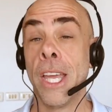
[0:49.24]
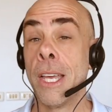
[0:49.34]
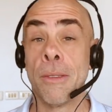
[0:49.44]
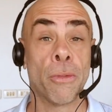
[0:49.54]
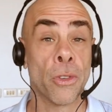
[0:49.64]

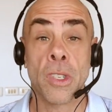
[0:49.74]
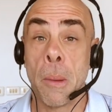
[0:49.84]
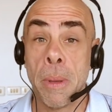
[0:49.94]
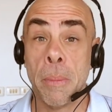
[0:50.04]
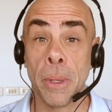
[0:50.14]
For some
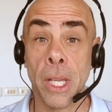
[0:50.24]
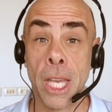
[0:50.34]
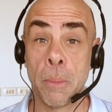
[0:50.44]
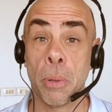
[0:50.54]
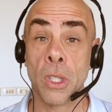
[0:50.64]
people, it
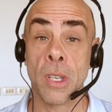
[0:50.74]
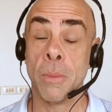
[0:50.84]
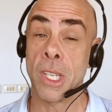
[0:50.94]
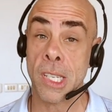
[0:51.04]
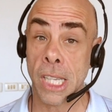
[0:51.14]
puts them to
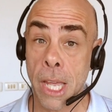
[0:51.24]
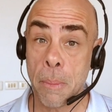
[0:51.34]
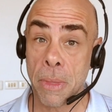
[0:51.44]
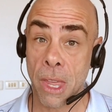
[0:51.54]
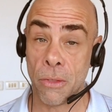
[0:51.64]
sleep.
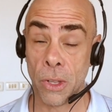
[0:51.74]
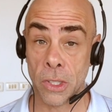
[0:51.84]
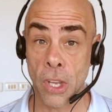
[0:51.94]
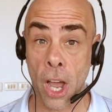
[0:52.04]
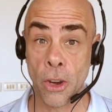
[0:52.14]
They feel
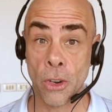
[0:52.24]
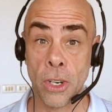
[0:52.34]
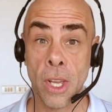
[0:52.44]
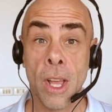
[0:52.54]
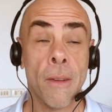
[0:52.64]
tired.
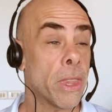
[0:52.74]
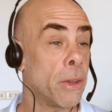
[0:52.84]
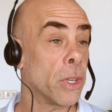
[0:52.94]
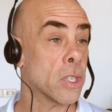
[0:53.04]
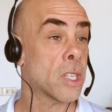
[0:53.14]
They
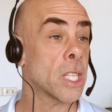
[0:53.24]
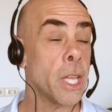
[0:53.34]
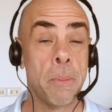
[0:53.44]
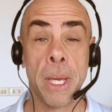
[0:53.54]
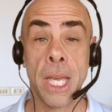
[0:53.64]
feel
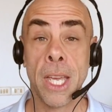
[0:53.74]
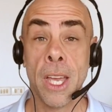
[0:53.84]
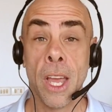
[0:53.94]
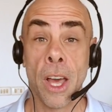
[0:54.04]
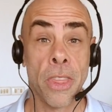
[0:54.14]
sleepy.
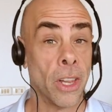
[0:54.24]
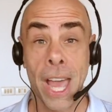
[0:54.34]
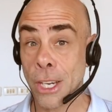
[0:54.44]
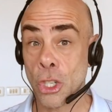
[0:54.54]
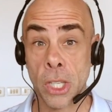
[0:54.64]
They'll
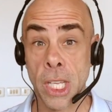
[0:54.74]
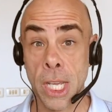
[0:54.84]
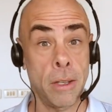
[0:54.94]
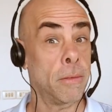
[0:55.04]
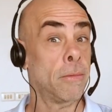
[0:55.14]
actually
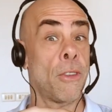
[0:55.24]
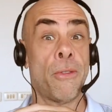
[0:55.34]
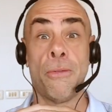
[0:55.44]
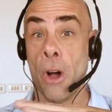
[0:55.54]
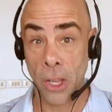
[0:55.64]

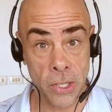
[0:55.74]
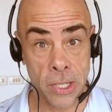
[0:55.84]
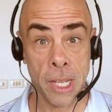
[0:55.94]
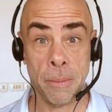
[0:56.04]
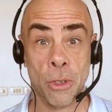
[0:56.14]
fall
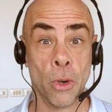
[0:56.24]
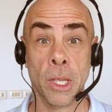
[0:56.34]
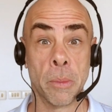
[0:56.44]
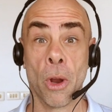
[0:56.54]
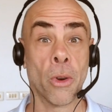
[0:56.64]
asleep during the
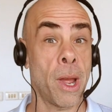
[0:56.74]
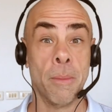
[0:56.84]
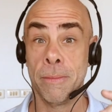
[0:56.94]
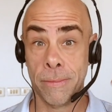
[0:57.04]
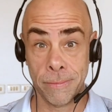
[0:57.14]

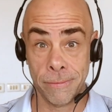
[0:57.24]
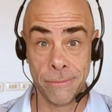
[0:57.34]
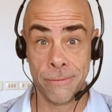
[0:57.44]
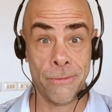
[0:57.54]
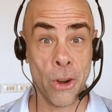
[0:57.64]
program
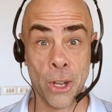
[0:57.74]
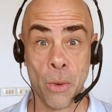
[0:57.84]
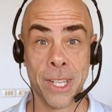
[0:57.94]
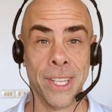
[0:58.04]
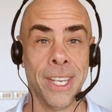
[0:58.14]
very
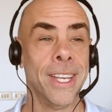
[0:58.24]
quickly.